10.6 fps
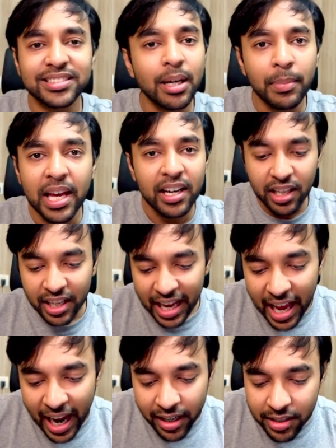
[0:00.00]
some error
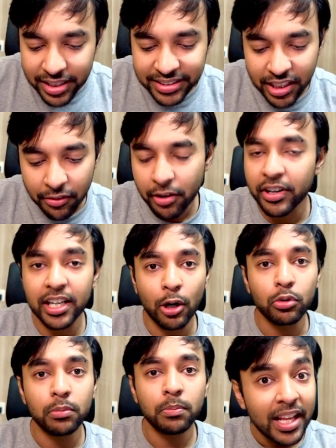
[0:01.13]
and this server went down.